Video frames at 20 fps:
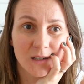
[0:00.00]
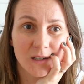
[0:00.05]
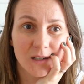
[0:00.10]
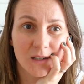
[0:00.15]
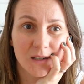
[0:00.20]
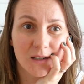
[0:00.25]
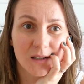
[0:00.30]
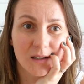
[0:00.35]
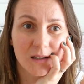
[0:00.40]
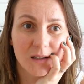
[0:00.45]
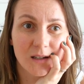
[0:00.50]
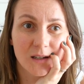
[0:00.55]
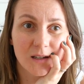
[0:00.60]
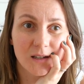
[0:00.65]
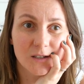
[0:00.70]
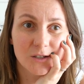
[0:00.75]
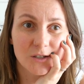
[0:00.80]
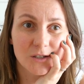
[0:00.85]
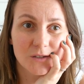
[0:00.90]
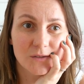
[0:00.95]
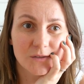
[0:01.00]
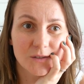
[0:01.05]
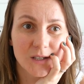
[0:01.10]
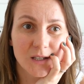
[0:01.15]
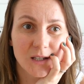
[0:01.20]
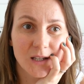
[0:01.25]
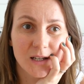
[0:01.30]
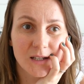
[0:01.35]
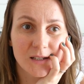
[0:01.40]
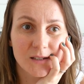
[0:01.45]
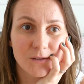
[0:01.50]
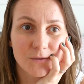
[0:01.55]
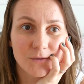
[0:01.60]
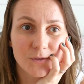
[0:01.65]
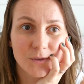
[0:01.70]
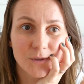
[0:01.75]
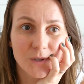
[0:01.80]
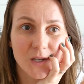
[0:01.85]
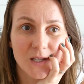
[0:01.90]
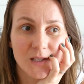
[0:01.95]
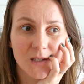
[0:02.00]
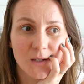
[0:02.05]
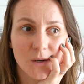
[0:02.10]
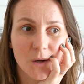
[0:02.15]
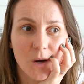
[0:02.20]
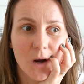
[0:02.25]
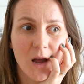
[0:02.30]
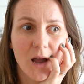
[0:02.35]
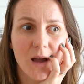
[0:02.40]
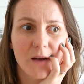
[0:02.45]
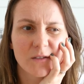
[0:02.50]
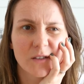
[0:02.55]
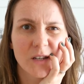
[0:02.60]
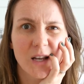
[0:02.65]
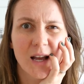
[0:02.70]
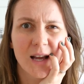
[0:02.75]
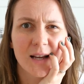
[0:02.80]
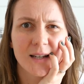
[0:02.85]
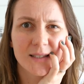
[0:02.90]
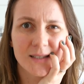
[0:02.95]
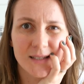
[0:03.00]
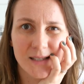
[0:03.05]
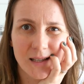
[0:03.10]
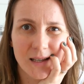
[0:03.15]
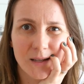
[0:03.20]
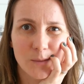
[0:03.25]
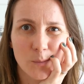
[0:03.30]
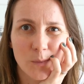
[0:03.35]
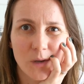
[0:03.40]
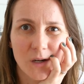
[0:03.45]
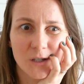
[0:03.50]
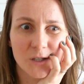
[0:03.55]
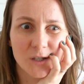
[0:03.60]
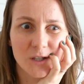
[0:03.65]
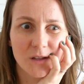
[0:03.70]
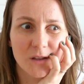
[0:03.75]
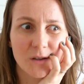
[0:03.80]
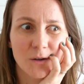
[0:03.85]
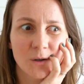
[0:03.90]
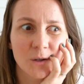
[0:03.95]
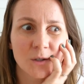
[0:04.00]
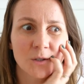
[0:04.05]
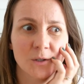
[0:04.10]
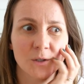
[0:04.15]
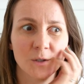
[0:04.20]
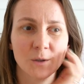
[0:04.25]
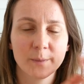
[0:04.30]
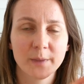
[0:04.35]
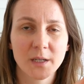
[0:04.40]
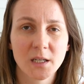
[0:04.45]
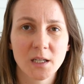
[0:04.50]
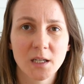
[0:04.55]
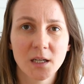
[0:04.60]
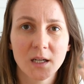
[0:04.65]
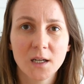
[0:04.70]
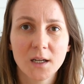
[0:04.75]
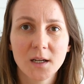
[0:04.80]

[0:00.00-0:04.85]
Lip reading: and then I just realized a few days ago I haven't asked that much, and there are so many